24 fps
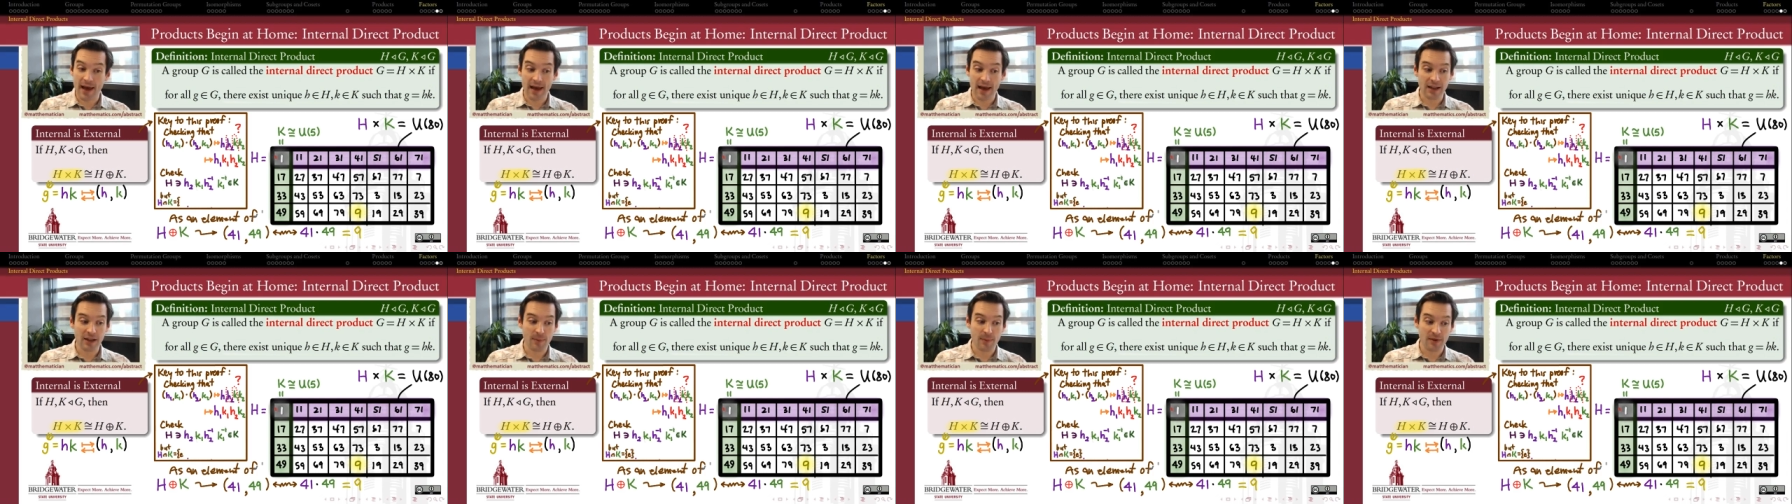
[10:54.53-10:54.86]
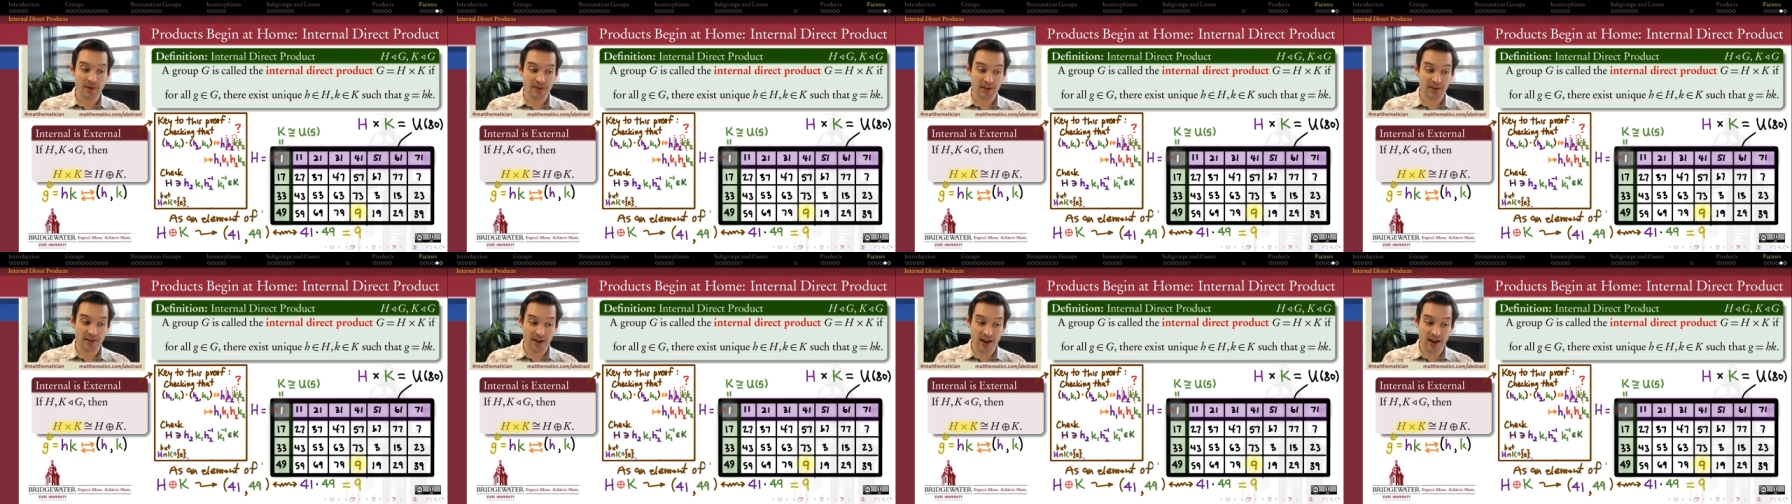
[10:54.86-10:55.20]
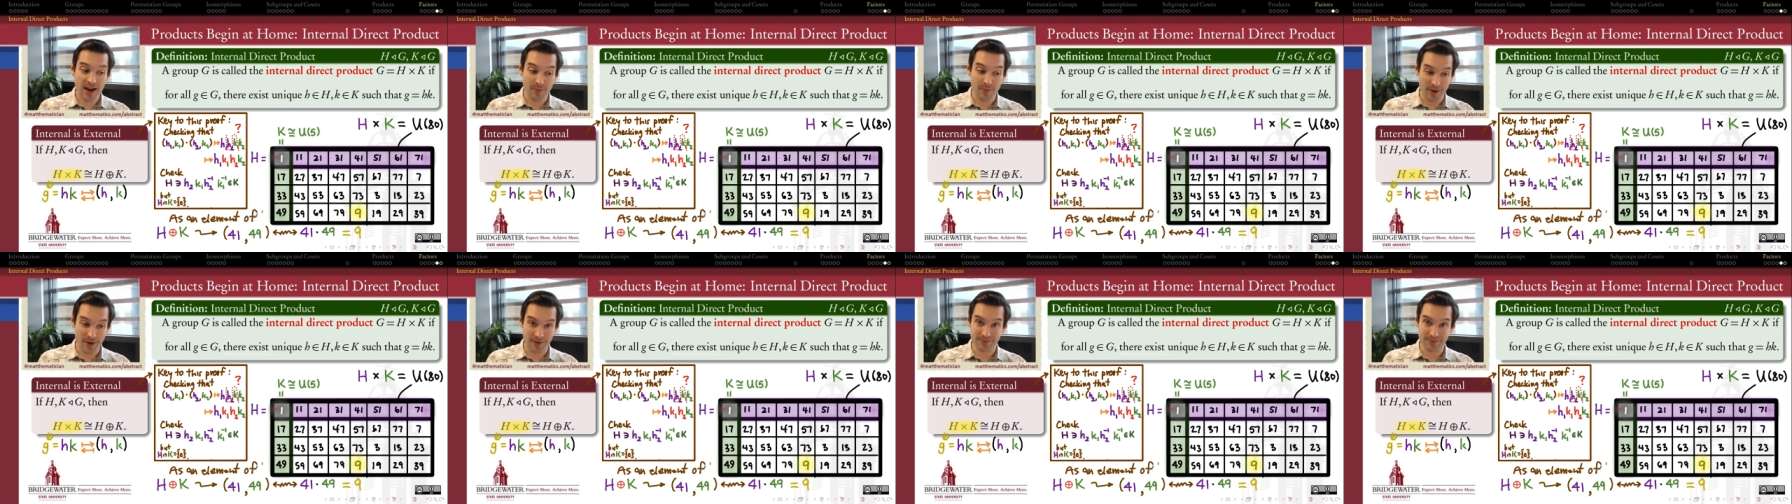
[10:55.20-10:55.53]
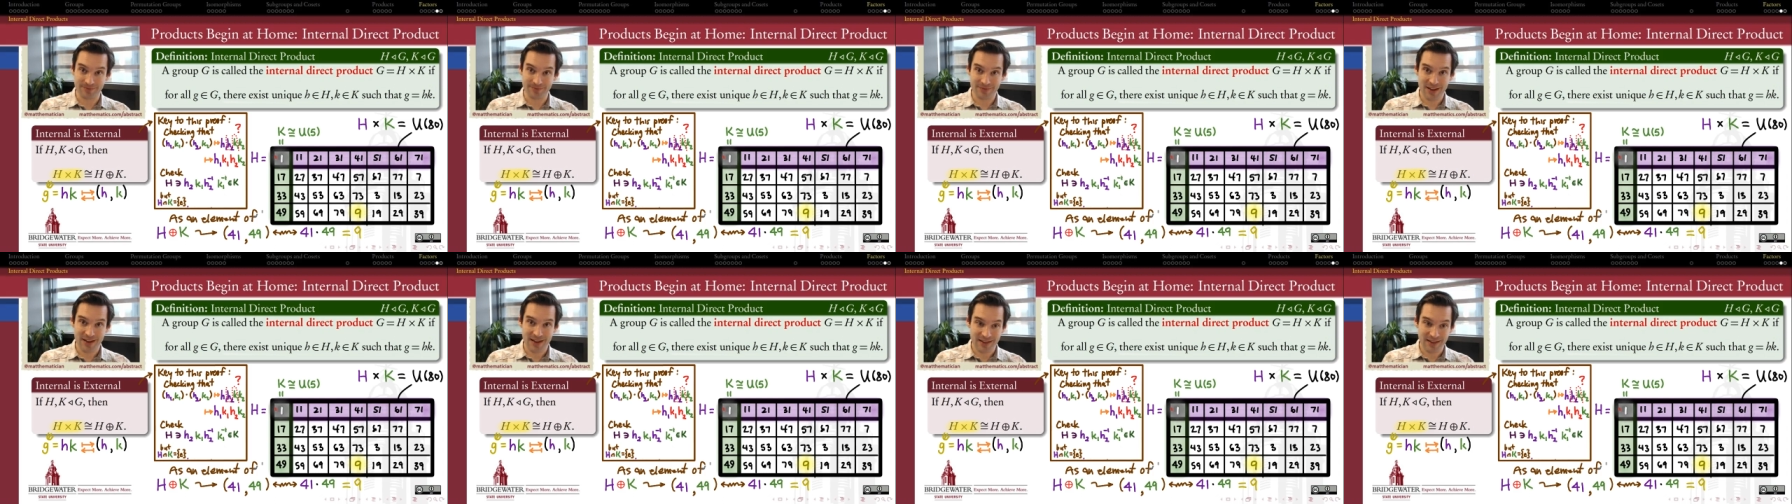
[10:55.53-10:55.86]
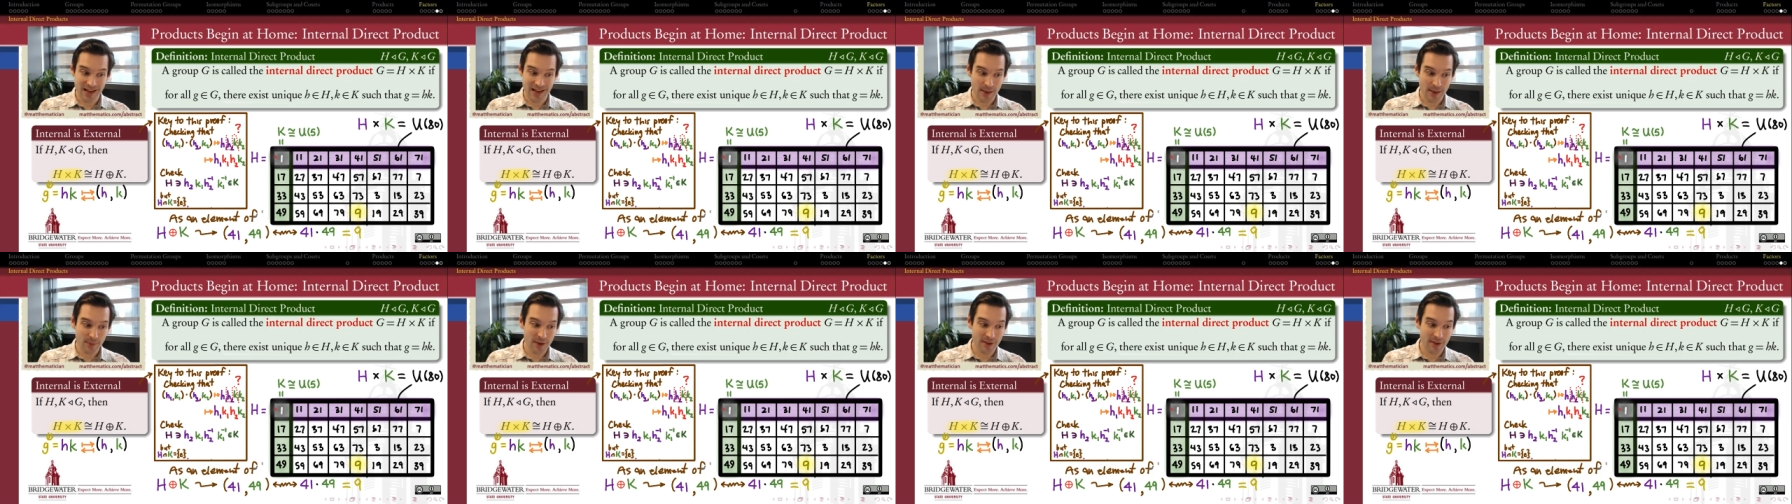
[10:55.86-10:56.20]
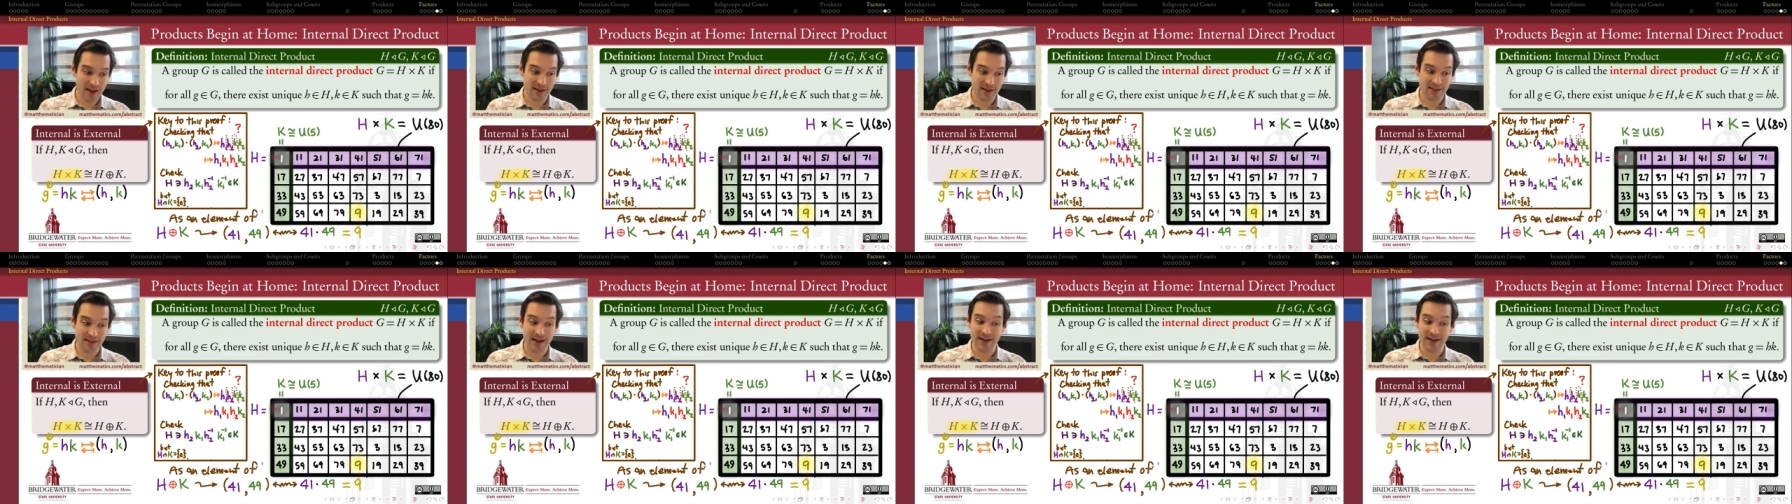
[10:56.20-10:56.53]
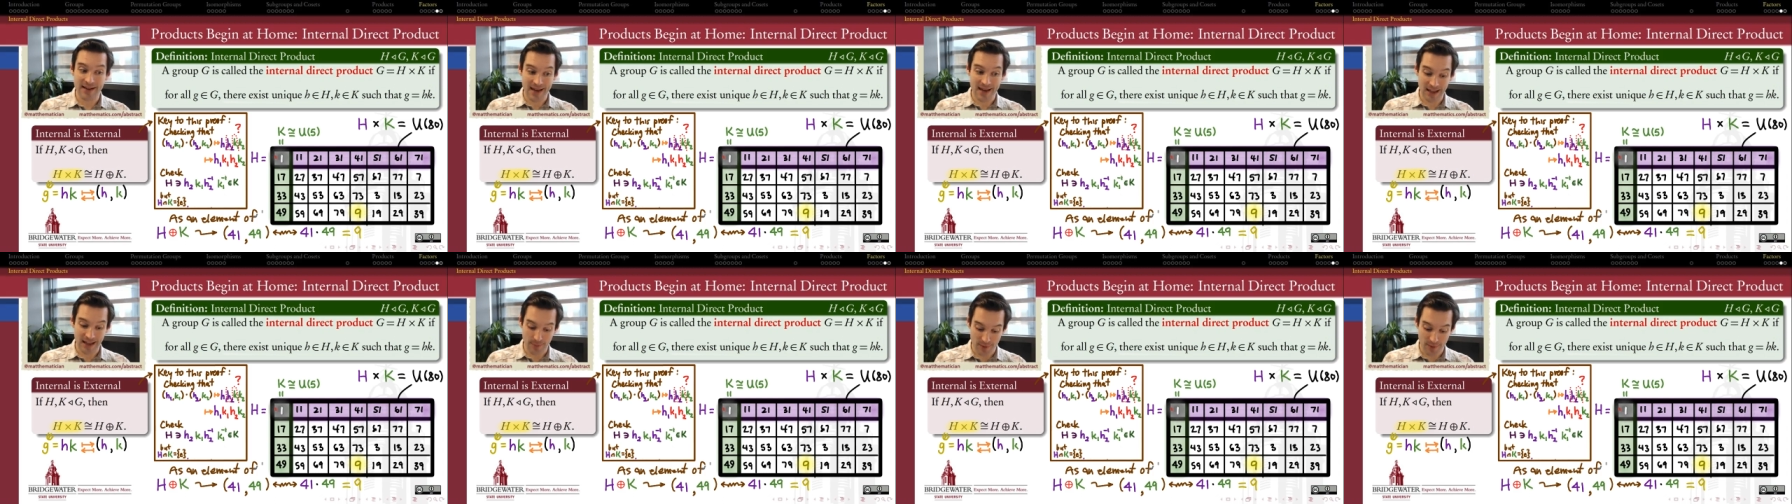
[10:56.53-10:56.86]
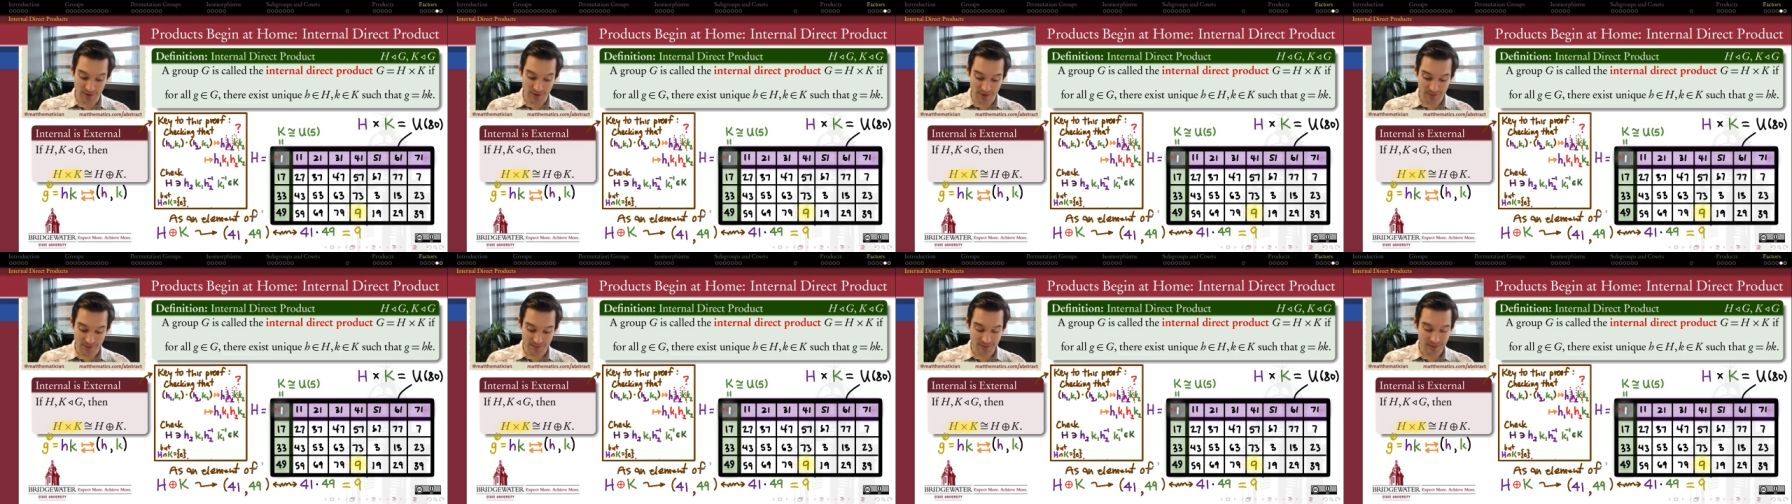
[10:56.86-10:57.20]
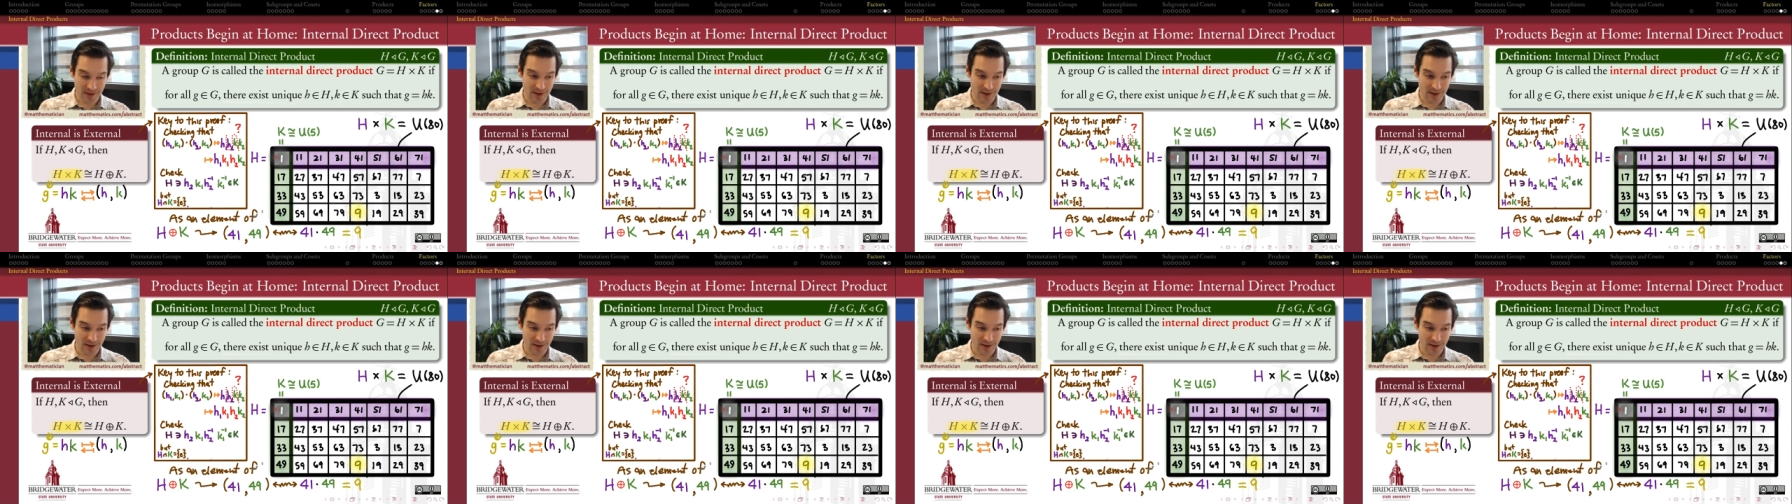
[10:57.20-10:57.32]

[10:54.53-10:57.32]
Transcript: element in common, namely the identity element.